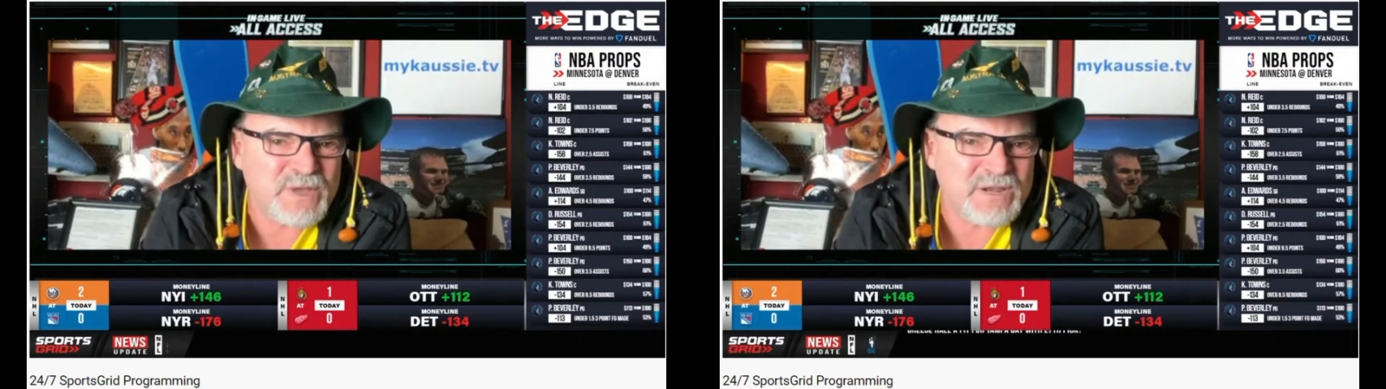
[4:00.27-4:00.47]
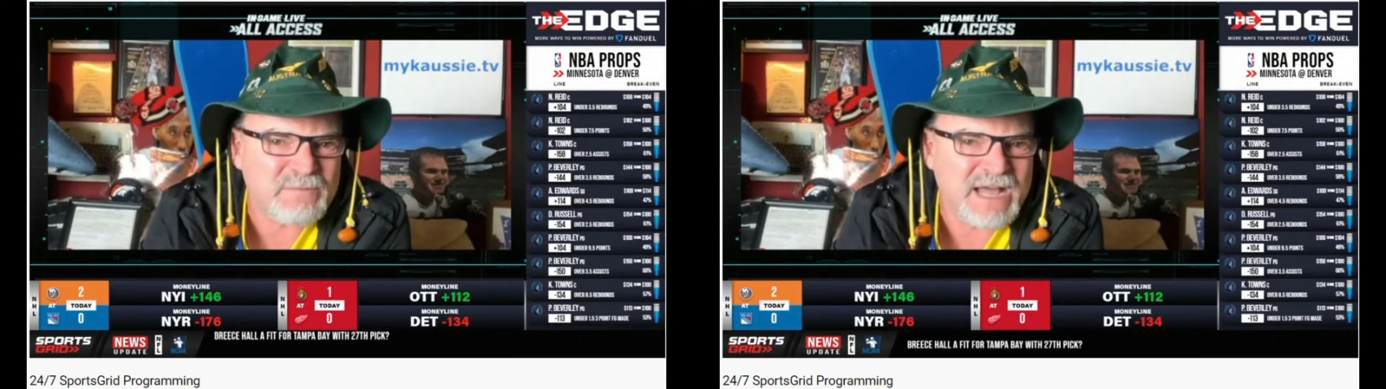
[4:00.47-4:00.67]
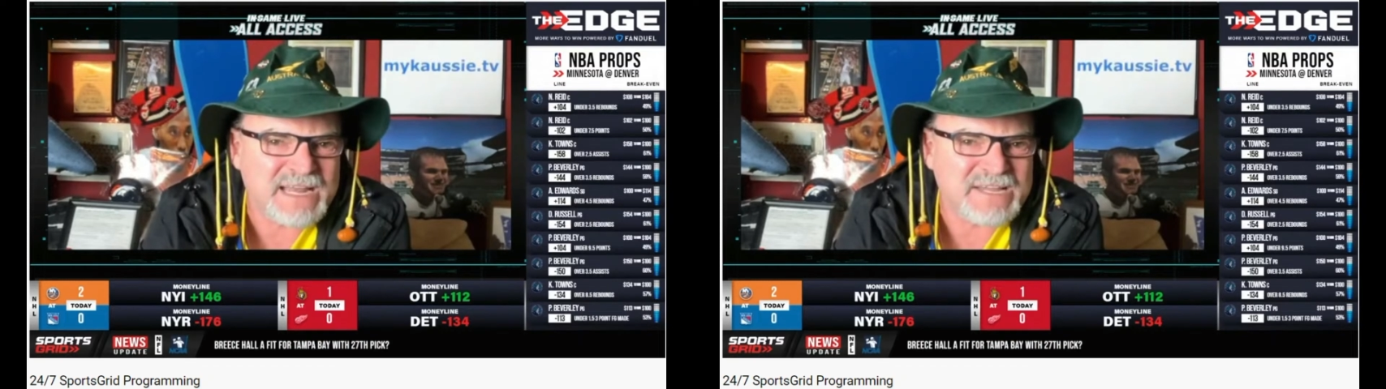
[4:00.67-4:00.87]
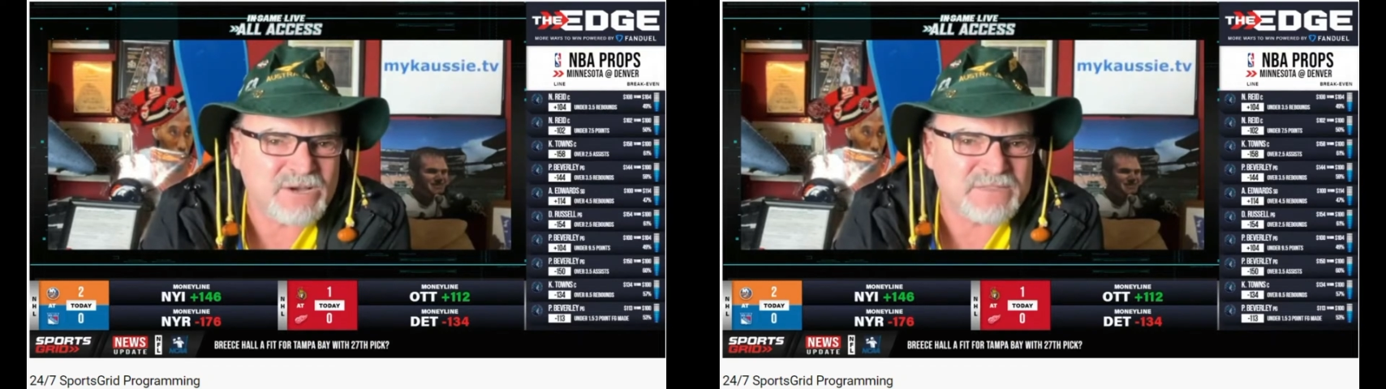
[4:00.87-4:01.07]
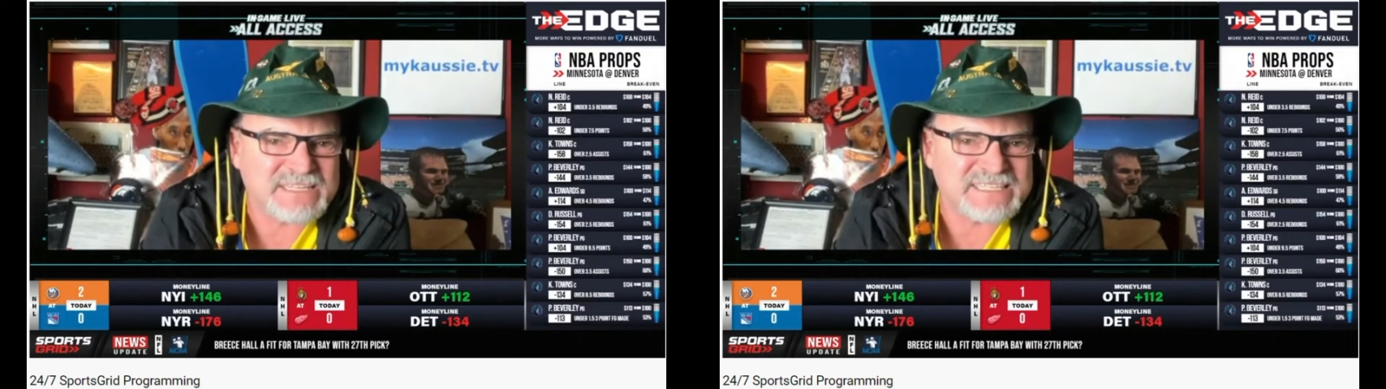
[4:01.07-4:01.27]
a bit of money
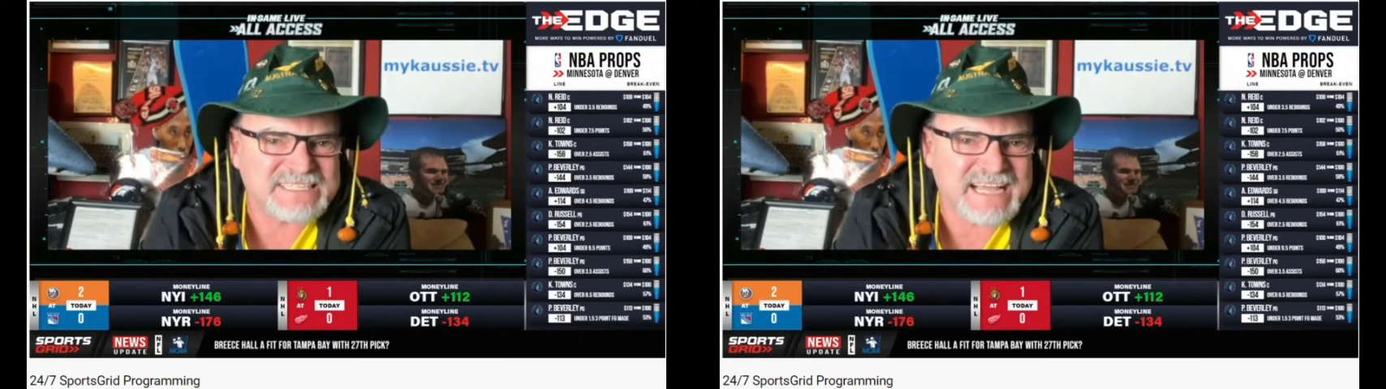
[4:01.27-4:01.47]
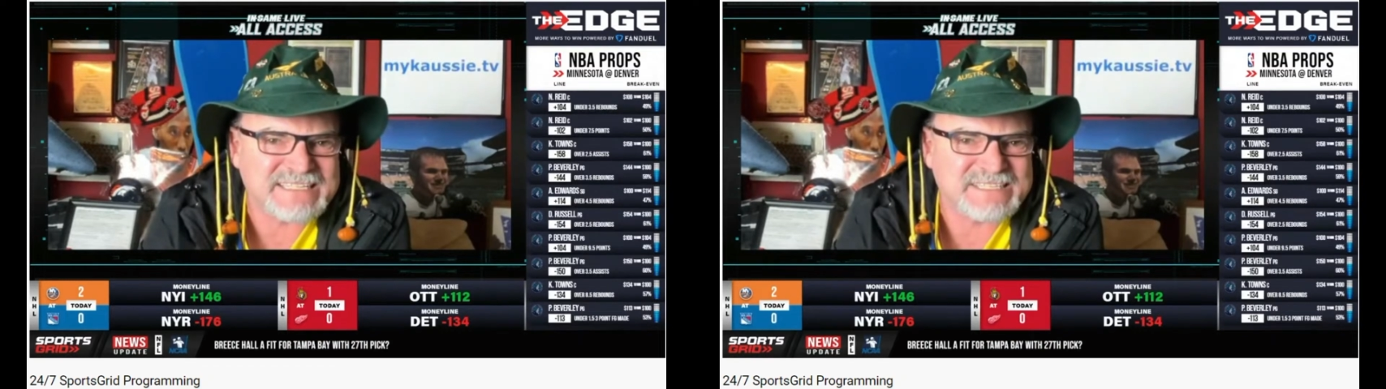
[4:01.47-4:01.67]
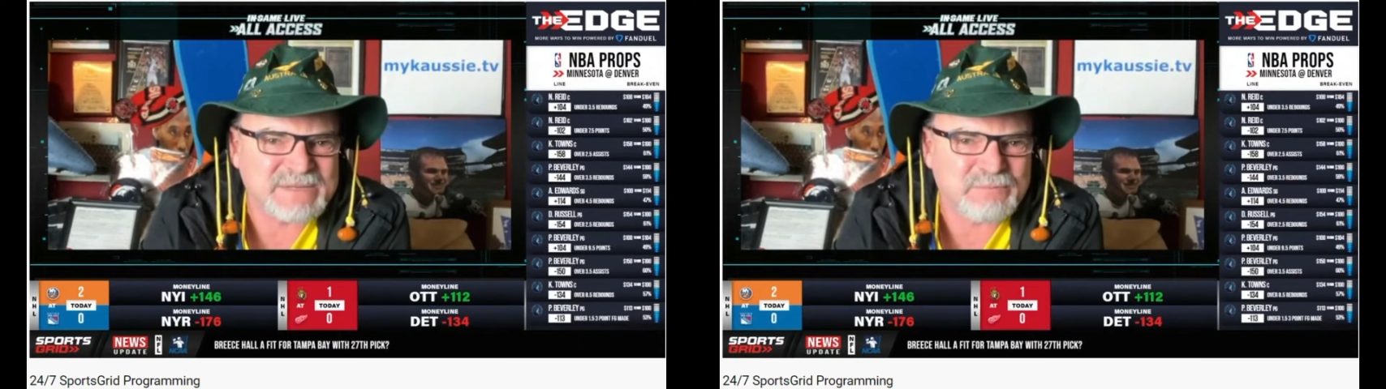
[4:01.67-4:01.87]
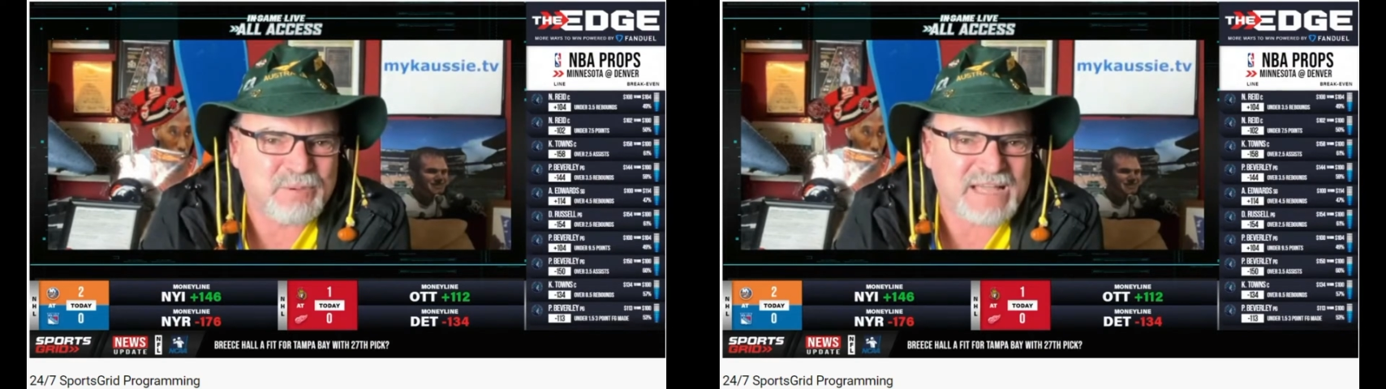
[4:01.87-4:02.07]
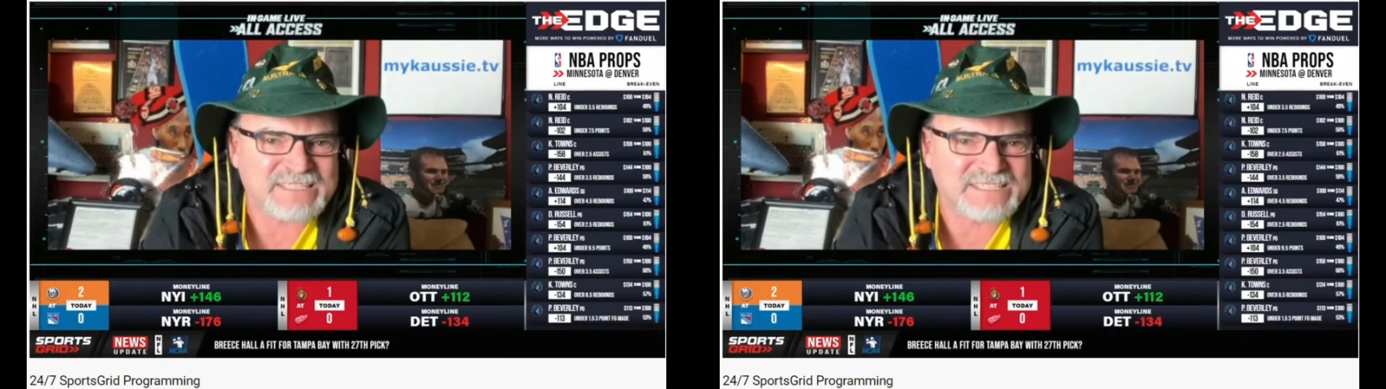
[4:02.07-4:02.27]
on the Suns at
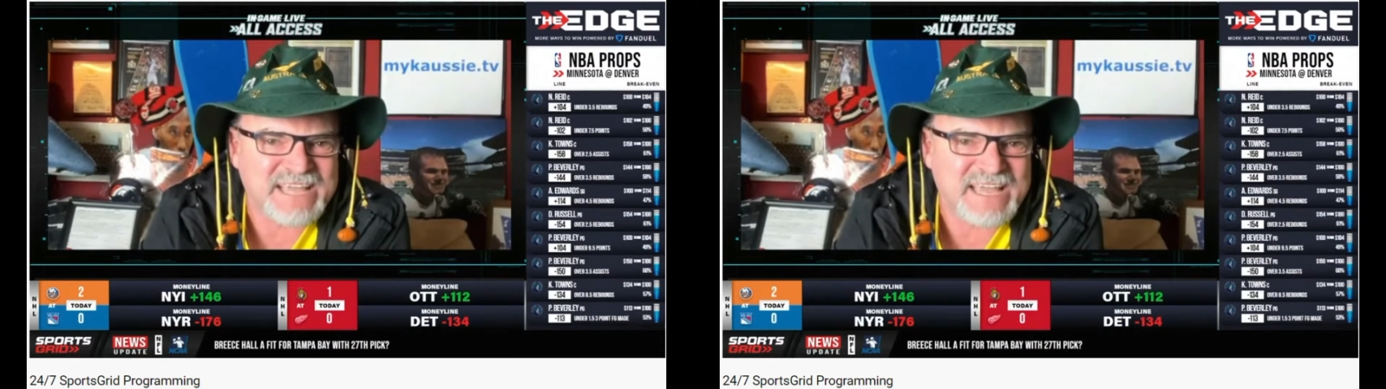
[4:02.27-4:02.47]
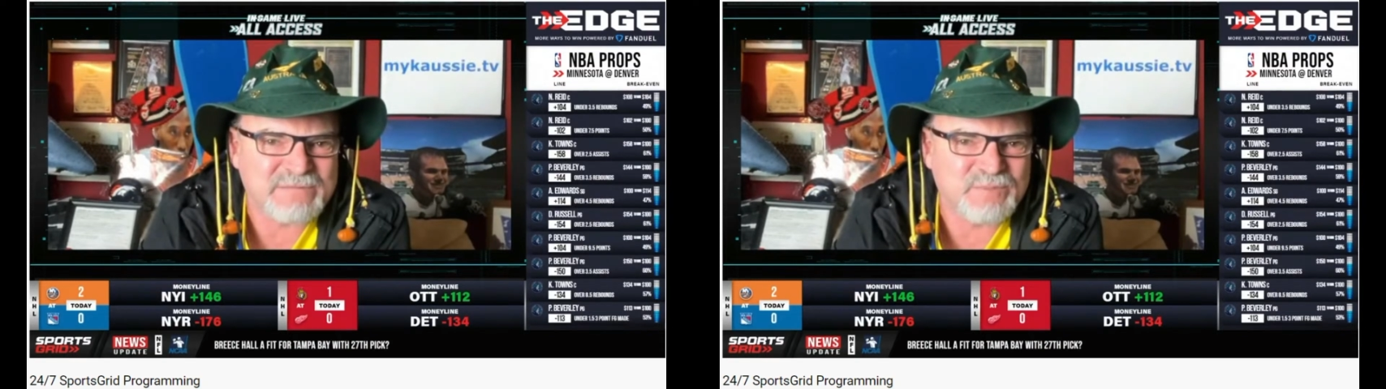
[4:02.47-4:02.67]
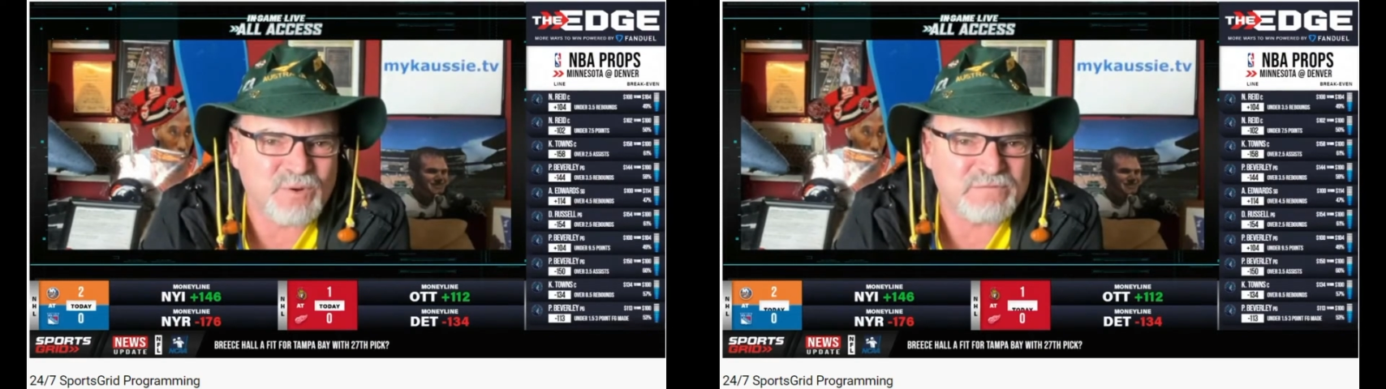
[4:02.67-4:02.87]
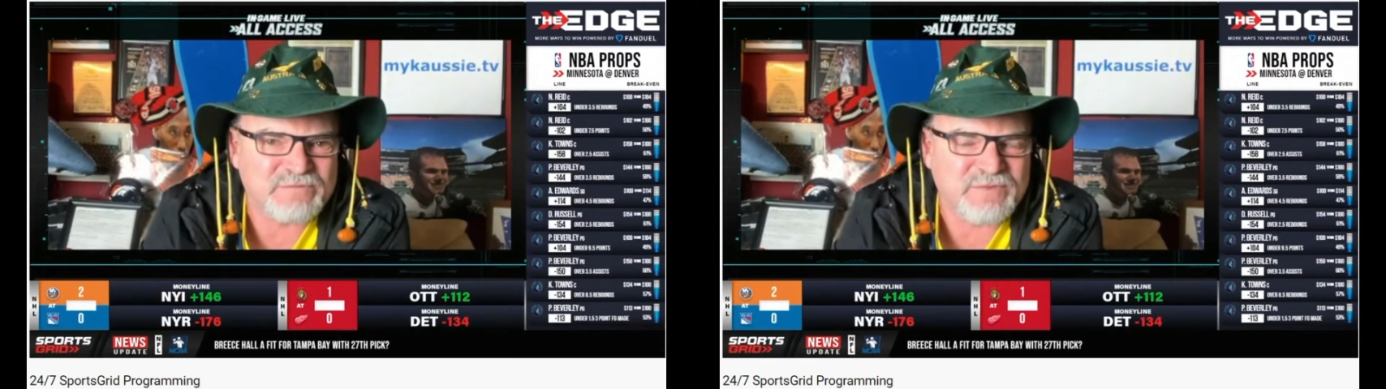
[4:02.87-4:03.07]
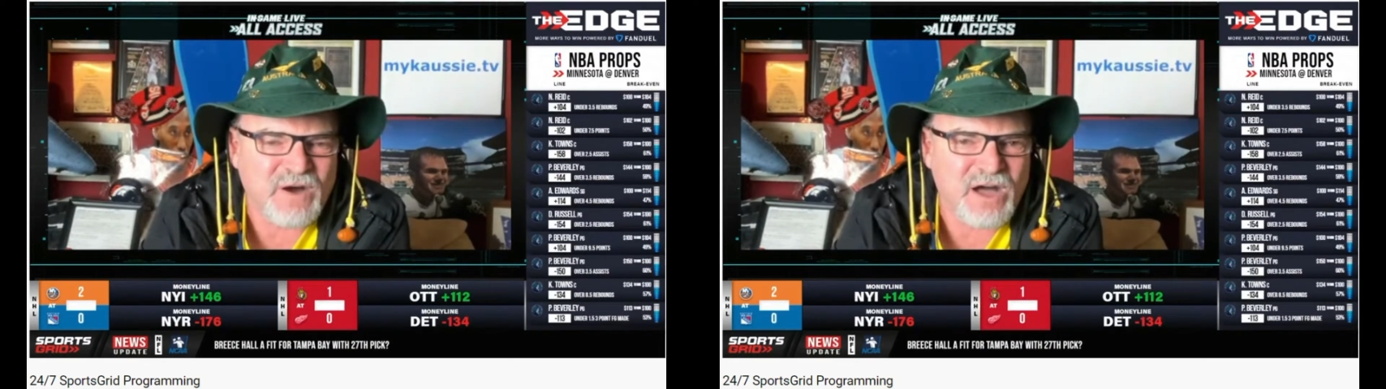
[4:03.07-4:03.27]
plus
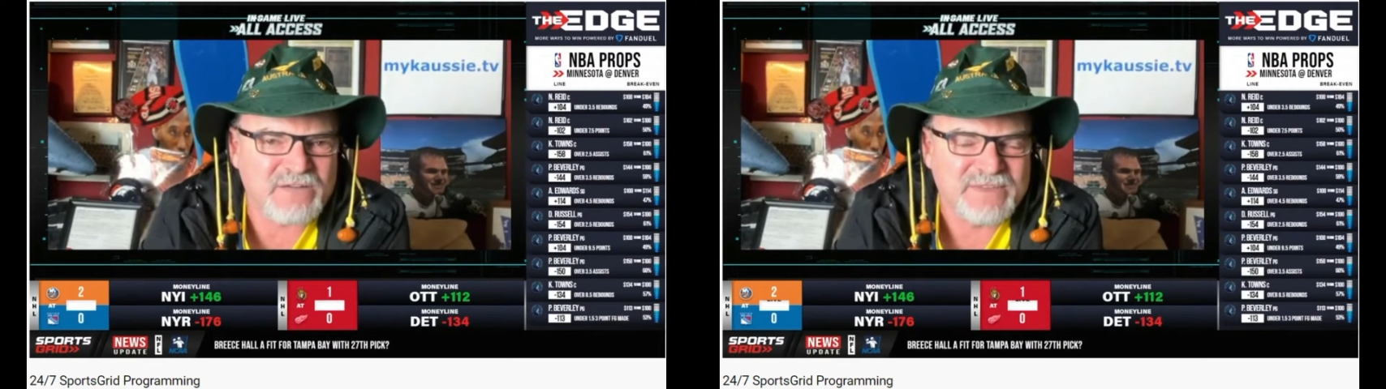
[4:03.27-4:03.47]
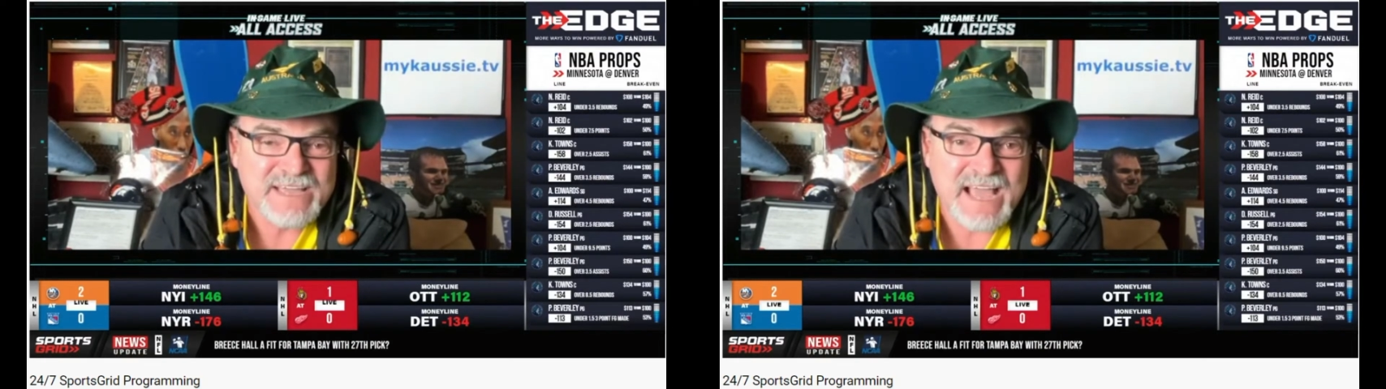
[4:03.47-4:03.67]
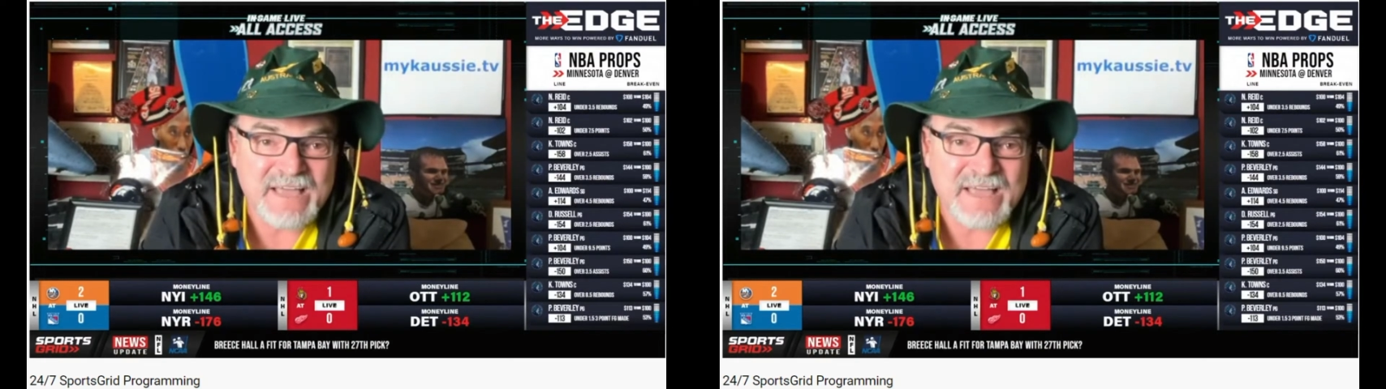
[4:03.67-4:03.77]
10.5,